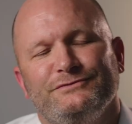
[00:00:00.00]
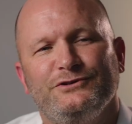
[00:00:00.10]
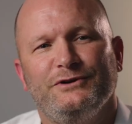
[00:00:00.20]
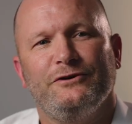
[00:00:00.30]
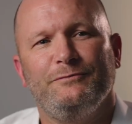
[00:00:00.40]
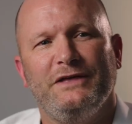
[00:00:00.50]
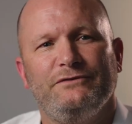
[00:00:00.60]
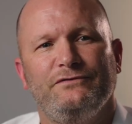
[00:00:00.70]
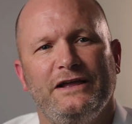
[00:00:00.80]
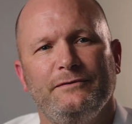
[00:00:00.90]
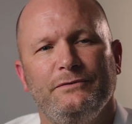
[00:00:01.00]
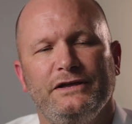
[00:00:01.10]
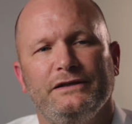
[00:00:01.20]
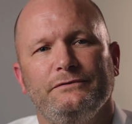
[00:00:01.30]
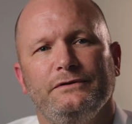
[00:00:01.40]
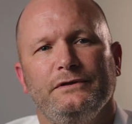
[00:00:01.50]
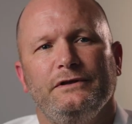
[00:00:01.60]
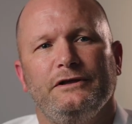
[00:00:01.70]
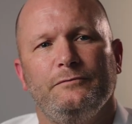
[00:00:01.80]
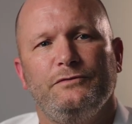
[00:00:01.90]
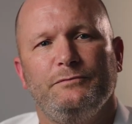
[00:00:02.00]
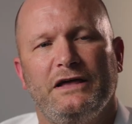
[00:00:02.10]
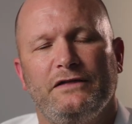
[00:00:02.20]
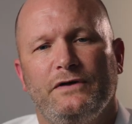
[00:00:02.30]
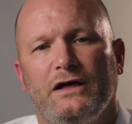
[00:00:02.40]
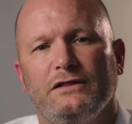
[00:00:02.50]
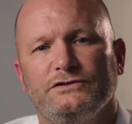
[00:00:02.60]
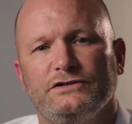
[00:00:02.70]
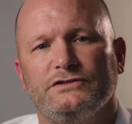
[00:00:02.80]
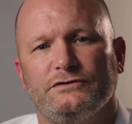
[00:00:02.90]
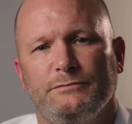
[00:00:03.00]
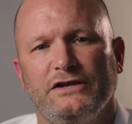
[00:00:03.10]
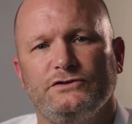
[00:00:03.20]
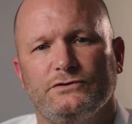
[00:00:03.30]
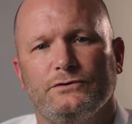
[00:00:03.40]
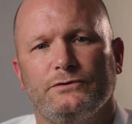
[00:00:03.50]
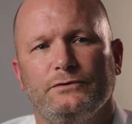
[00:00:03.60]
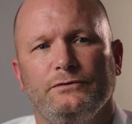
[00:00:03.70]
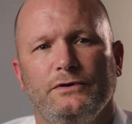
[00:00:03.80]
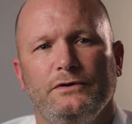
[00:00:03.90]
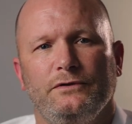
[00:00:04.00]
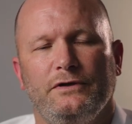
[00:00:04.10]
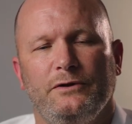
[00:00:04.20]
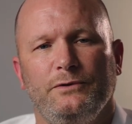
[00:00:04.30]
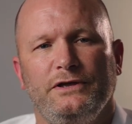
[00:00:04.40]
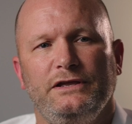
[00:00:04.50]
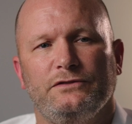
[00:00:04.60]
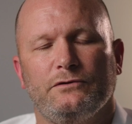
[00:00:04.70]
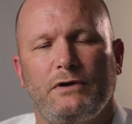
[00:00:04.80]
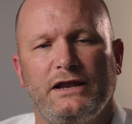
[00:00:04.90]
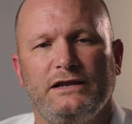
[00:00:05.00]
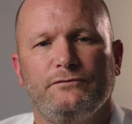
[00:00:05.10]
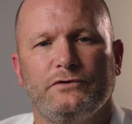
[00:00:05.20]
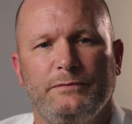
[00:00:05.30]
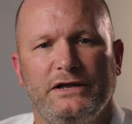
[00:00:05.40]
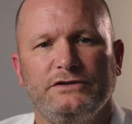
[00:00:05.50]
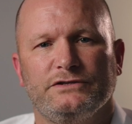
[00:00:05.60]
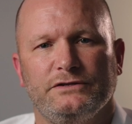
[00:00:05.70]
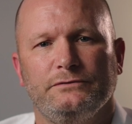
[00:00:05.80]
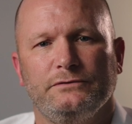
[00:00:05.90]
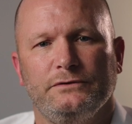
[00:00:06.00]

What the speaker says: to help that family and help the pathologists make sure that we get the right information.